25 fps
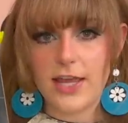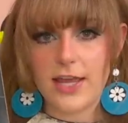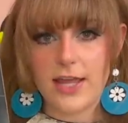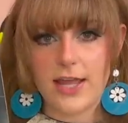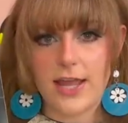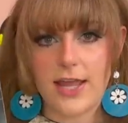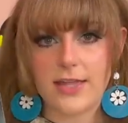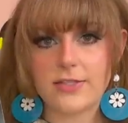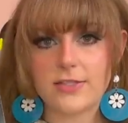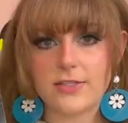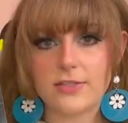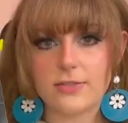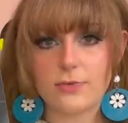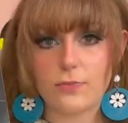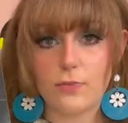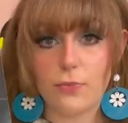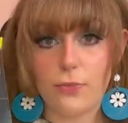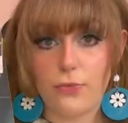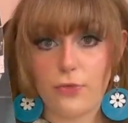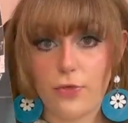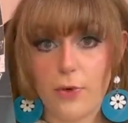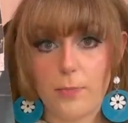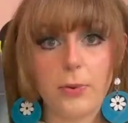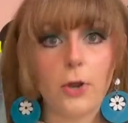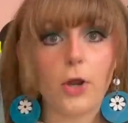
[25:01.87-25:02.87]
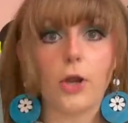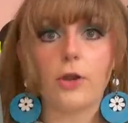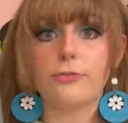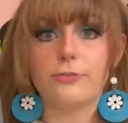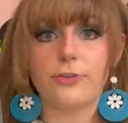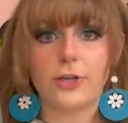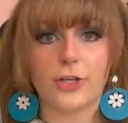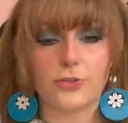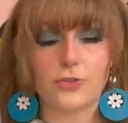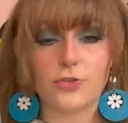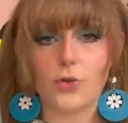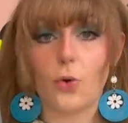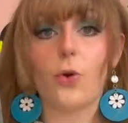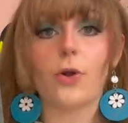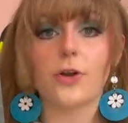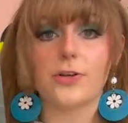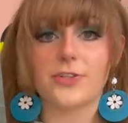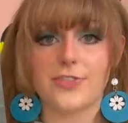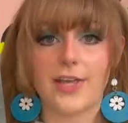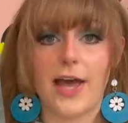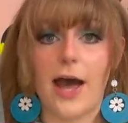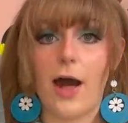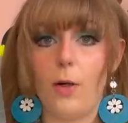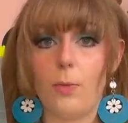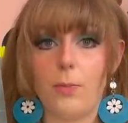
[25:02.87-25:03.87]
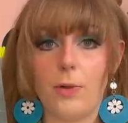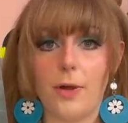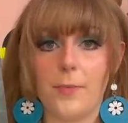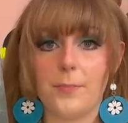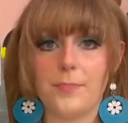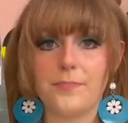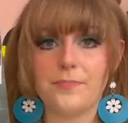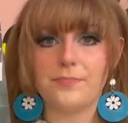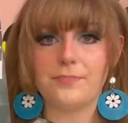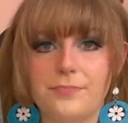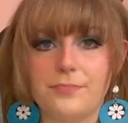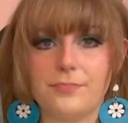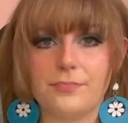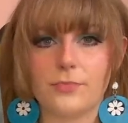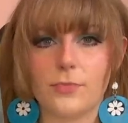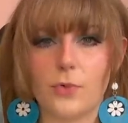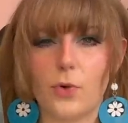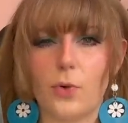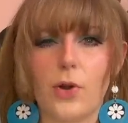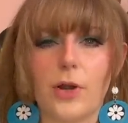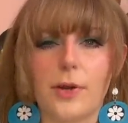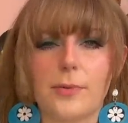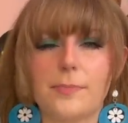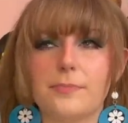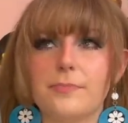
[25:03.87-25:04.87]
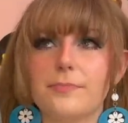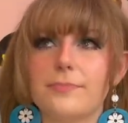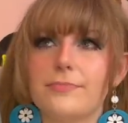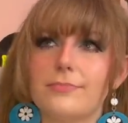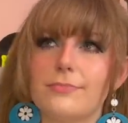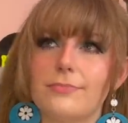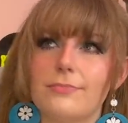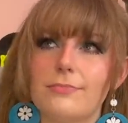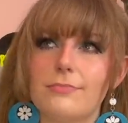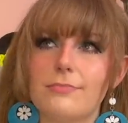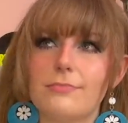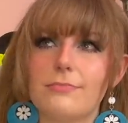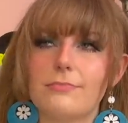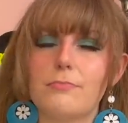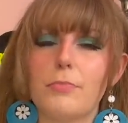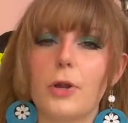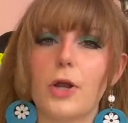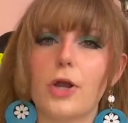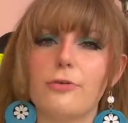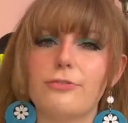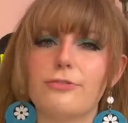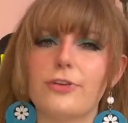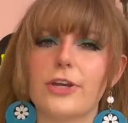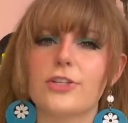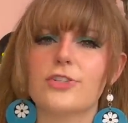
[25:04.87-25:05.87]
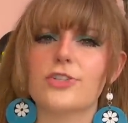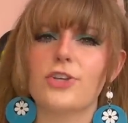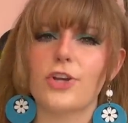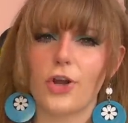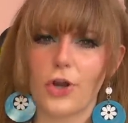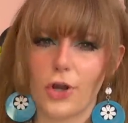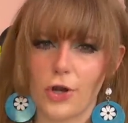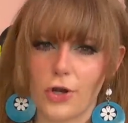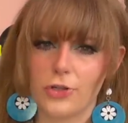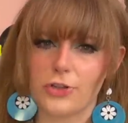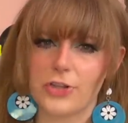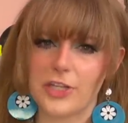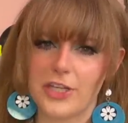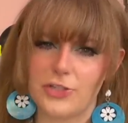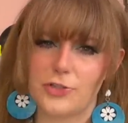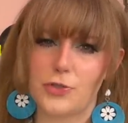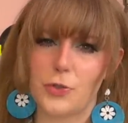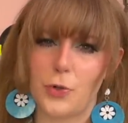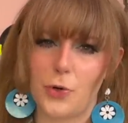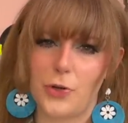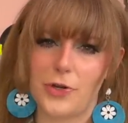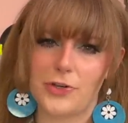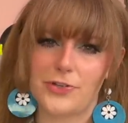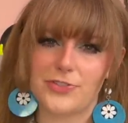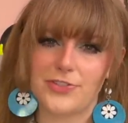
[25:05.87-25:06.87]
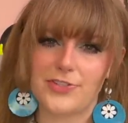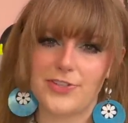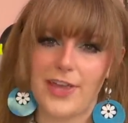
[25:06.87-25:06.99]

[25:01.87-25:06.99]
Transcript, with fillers: It's the perfect Doors album, or perfect early Doors